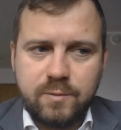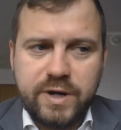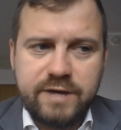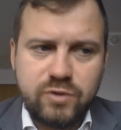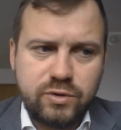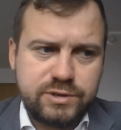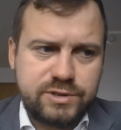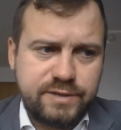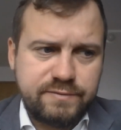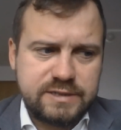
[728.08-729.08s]
We have
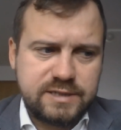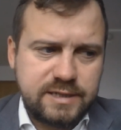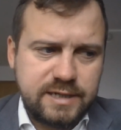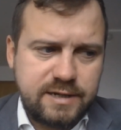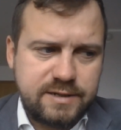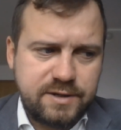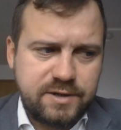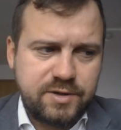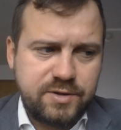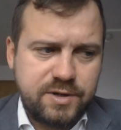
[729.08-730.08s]
not invested
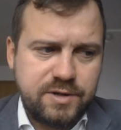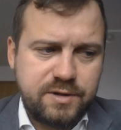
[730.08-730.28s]
anything